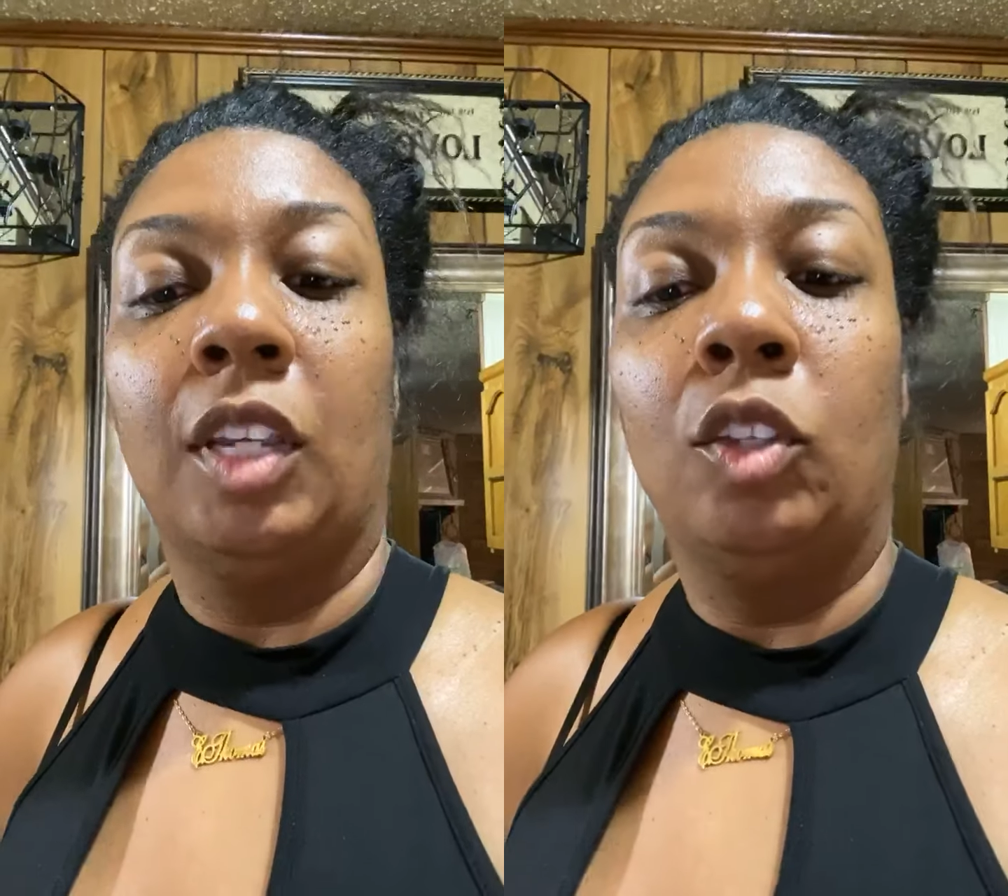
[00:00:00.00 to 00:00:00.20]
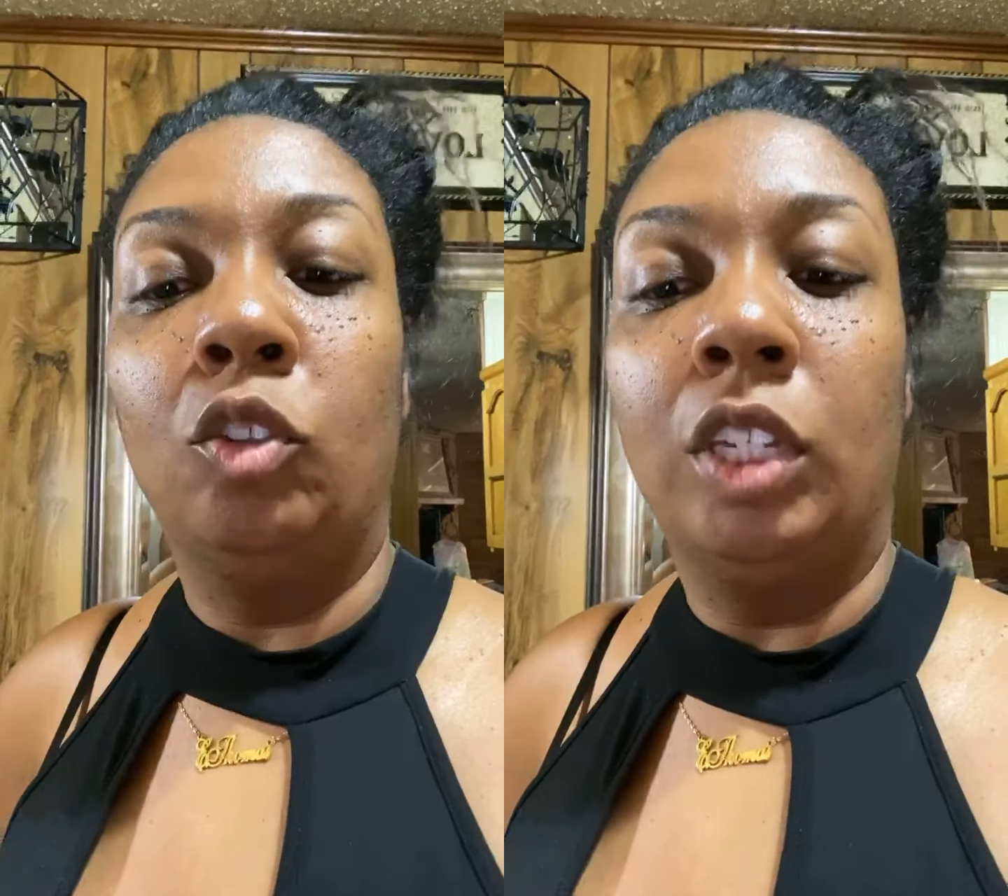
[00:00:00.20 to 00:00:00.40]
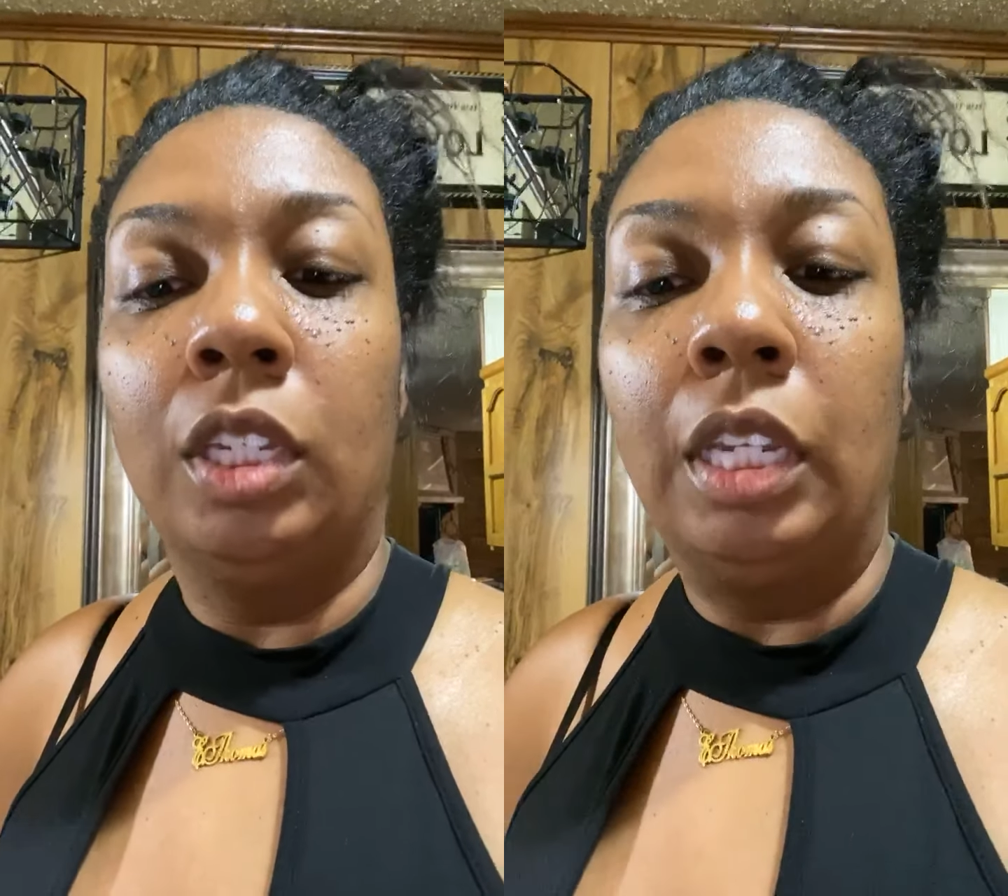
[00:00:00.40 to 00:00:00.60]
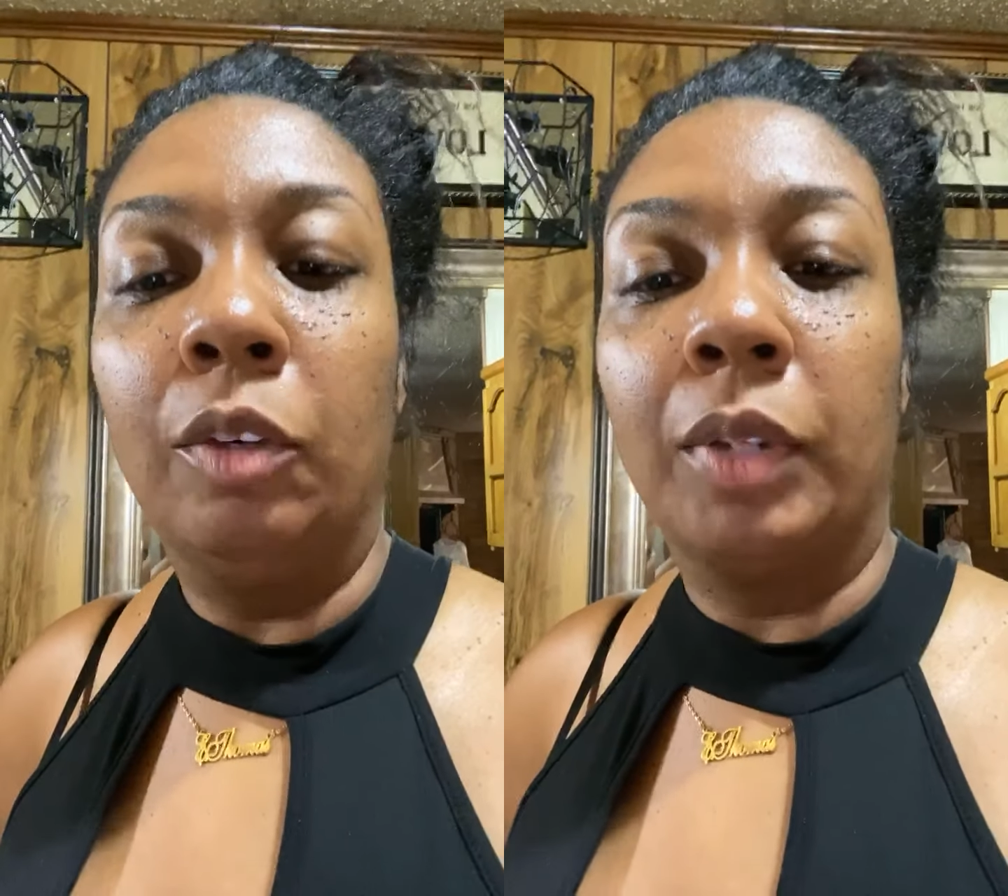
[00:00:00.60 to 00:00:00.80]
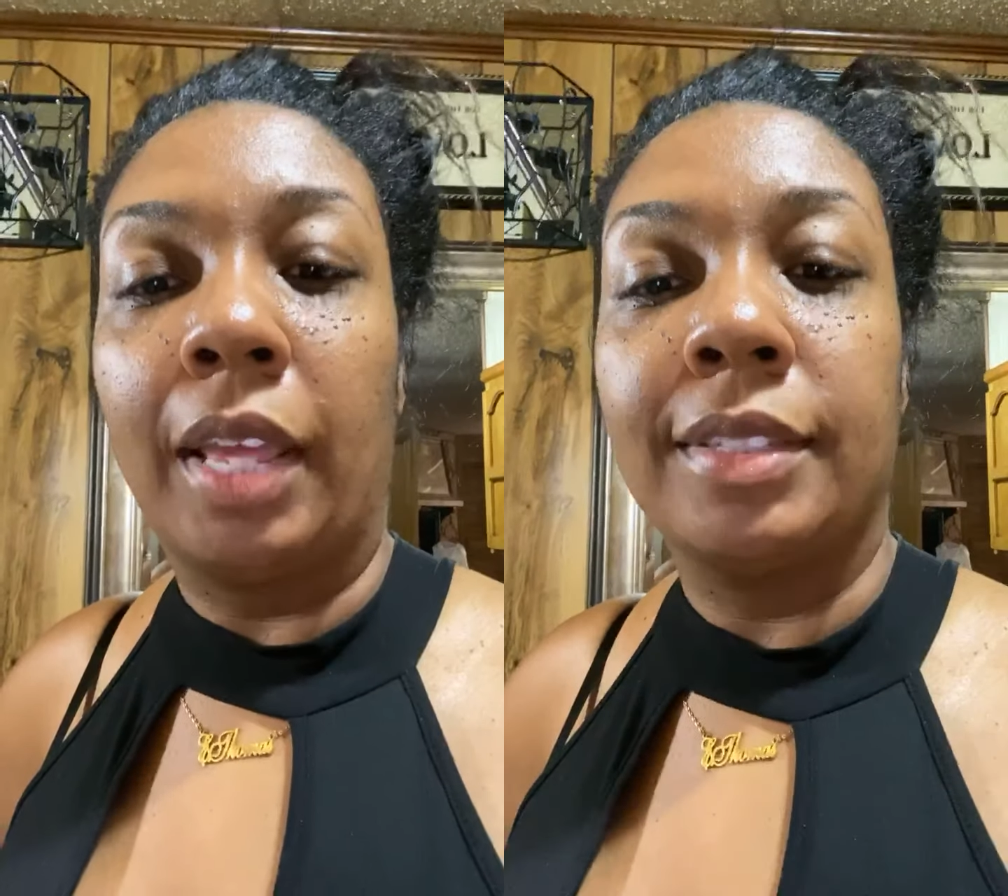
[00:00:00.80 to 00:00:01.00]
You couldn't hear
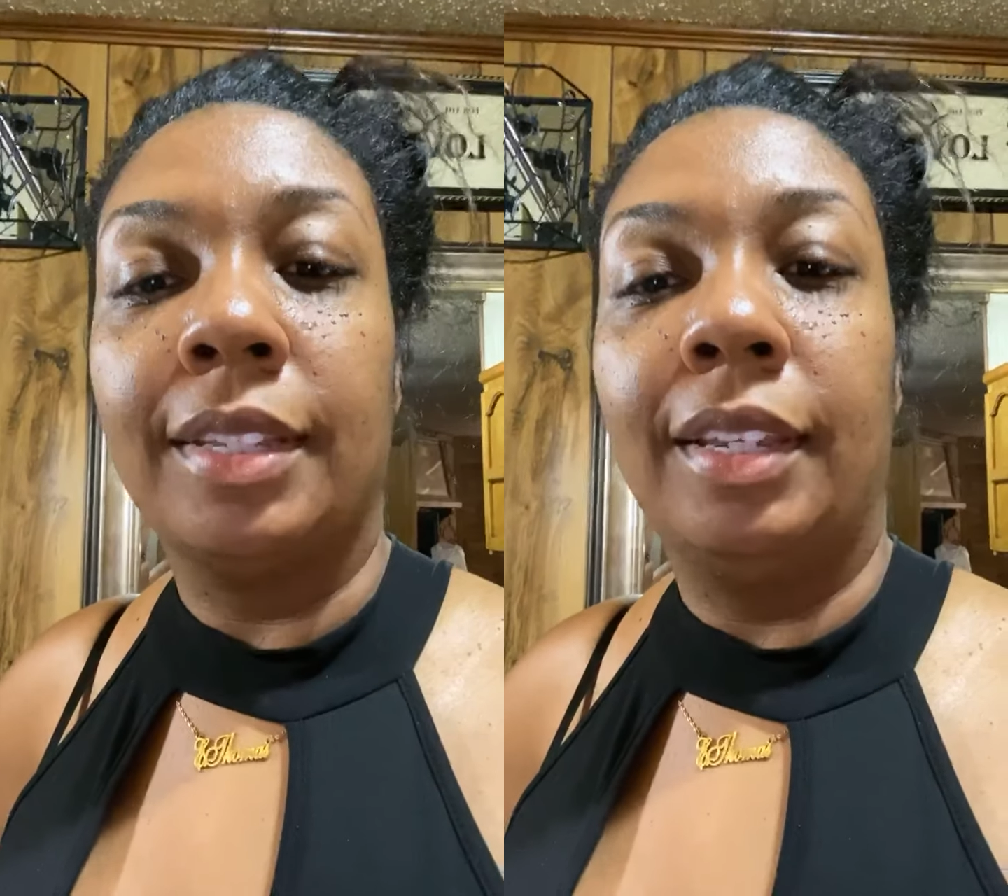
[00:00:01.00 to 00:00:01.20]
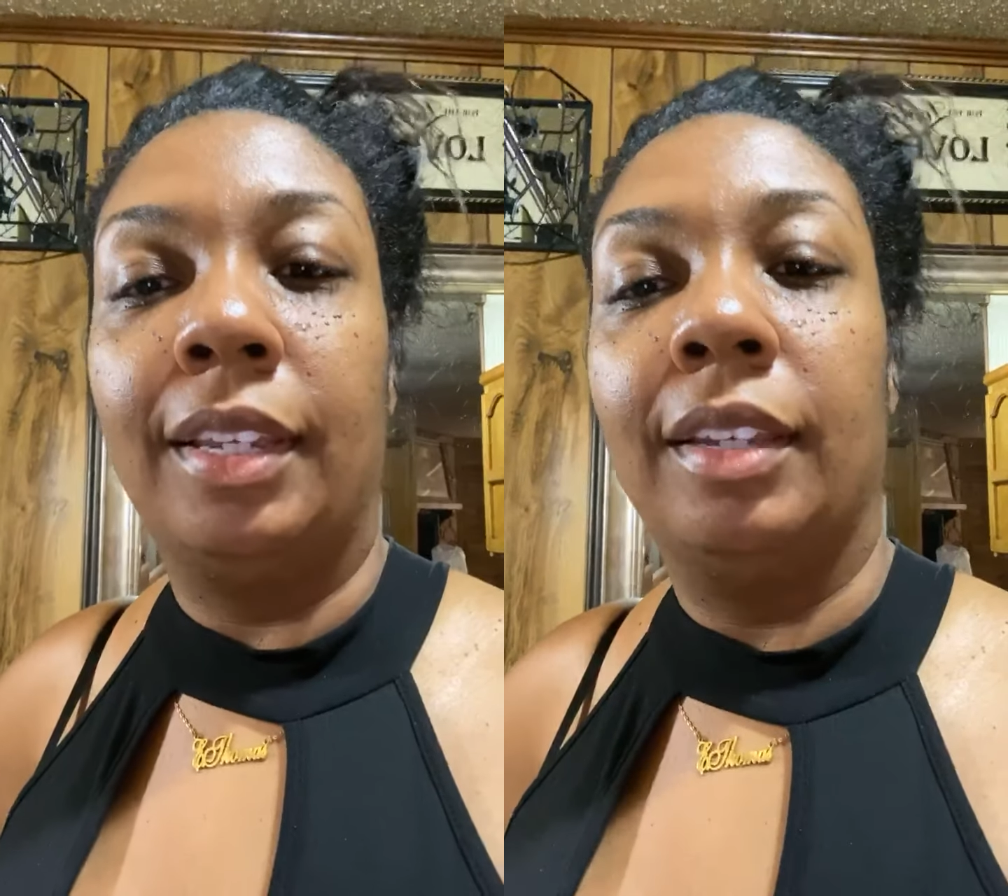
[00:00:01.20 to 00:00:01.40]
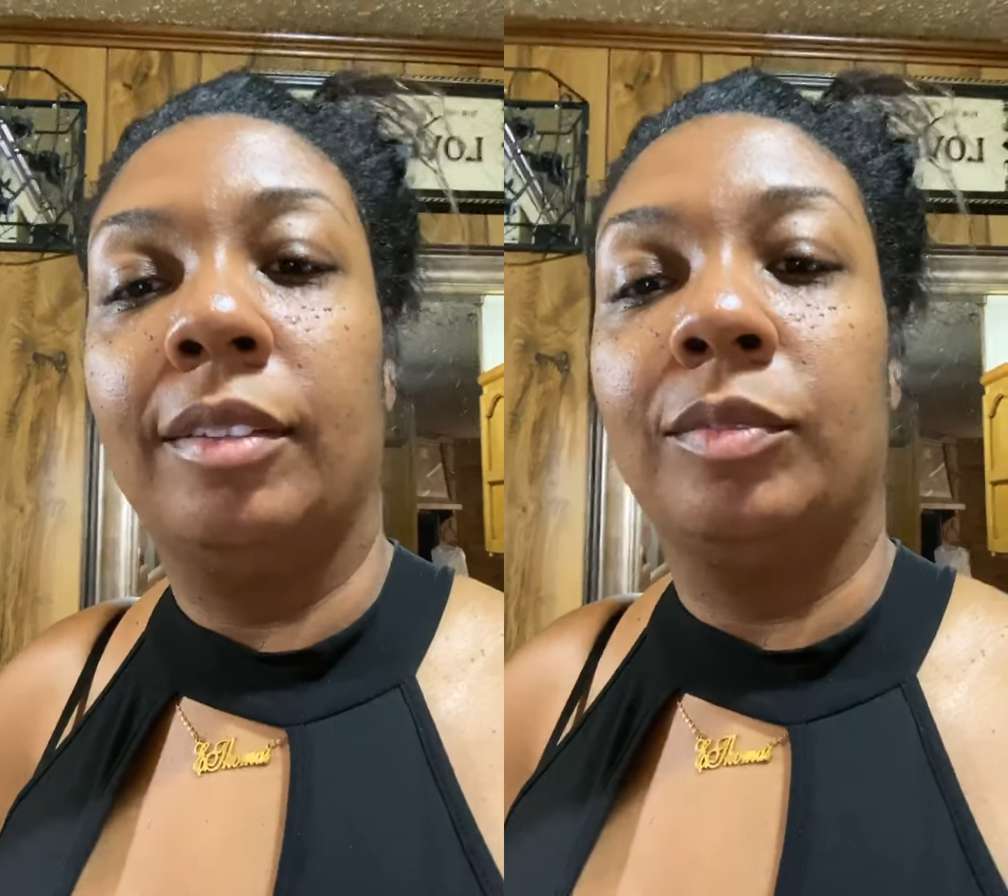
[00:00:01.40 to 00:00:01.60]
what I said.